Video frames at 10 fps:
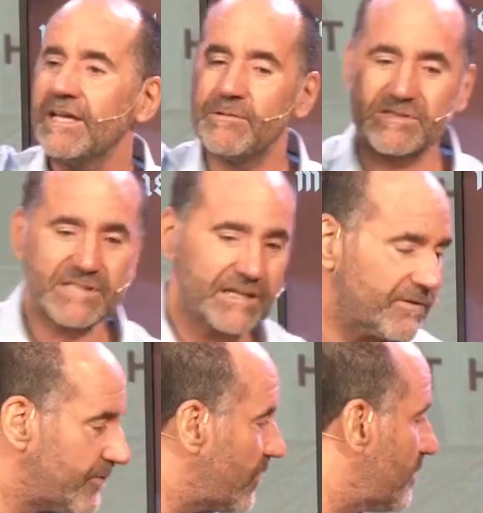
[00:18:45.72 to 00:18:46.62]
he was
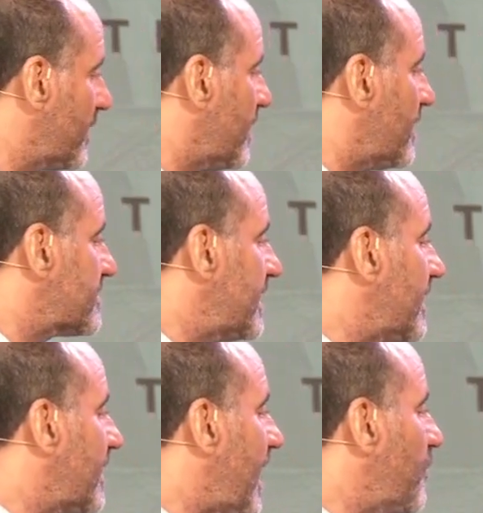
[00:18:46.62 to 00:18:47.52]
standing firm. See,
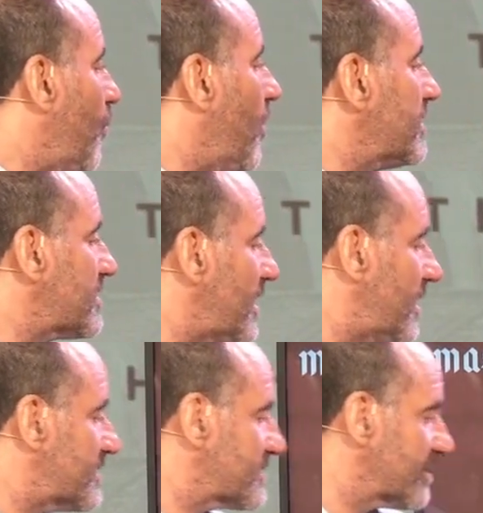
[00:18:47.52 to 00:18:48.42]
God wants
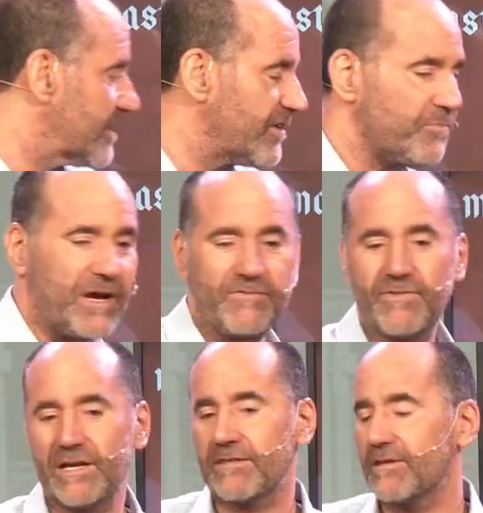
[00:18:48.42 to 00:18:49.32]
us to live by
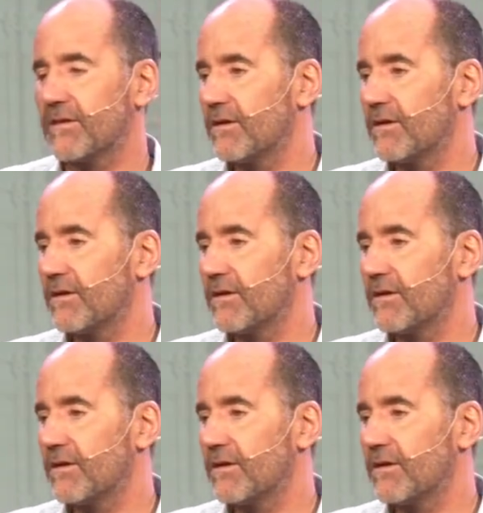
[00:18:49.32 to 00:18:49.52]
faith.